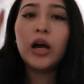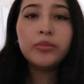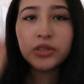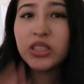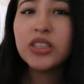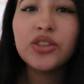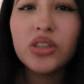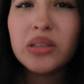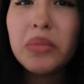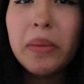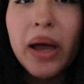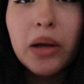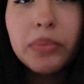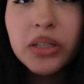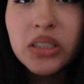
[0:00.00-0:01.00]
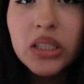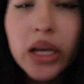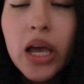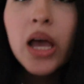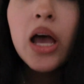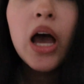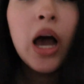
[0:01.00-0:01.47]
I'm just gonna join on my MacBook today.
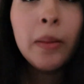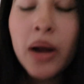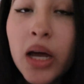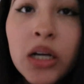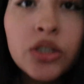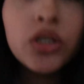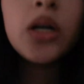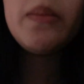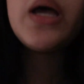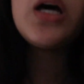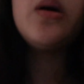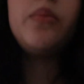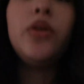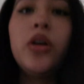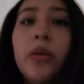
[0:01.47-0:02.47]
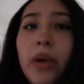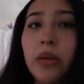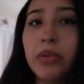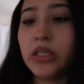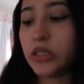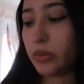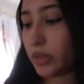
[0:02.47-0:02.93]
I'm not gonna join on my computer, my
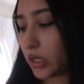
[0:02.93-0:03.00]
PC,